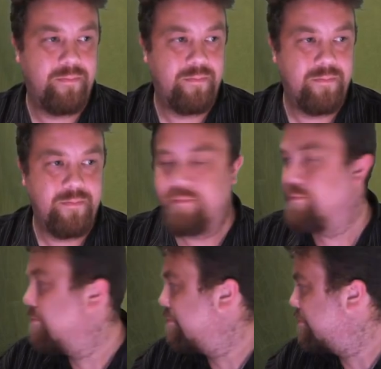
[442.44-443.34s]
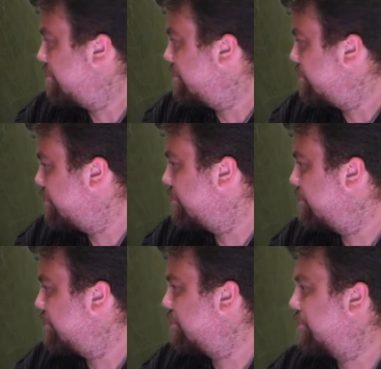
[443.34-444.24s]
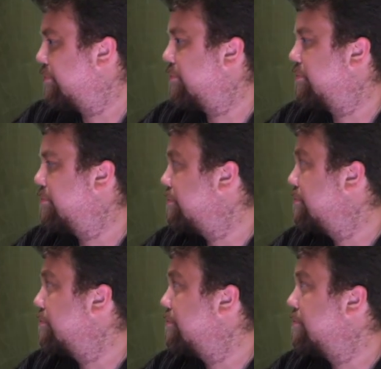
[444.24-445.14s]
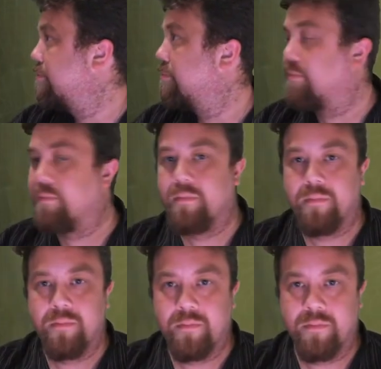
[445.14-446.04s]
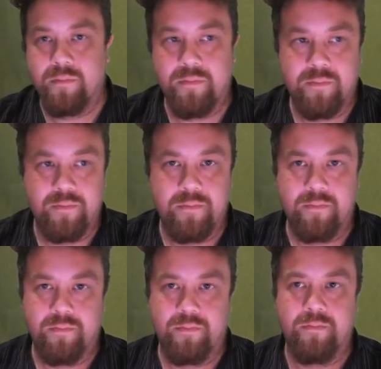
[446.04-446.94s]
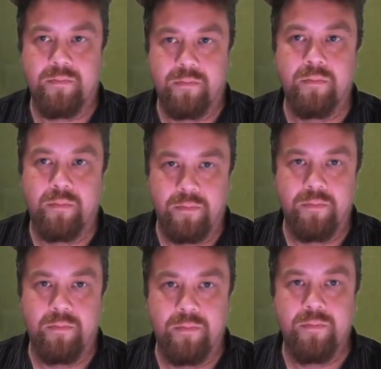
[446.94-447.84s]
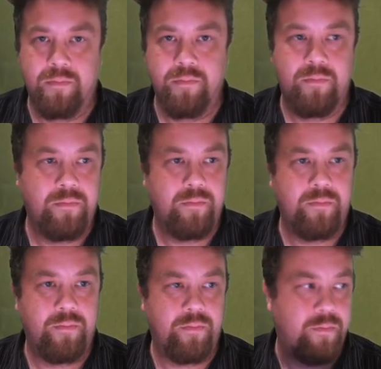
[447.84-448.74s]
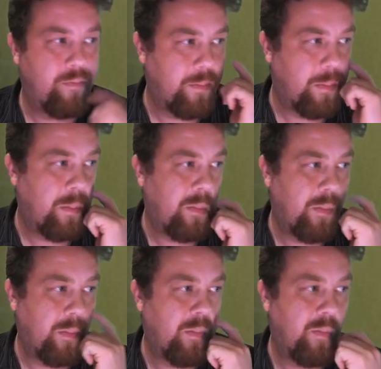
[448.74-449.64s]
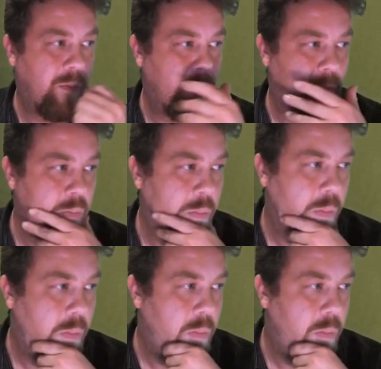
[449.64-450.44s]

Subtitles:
(not speaking)